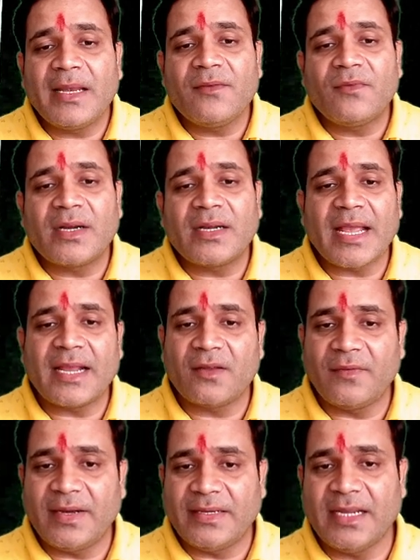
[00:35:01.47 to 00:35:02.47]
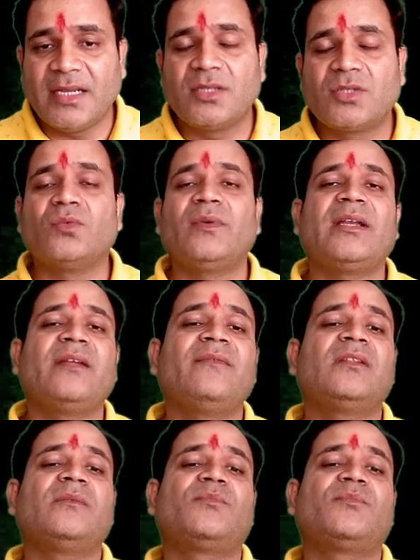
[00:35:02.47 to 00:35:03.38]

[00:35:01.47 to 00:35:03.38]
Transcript: what aquatic. So whatever the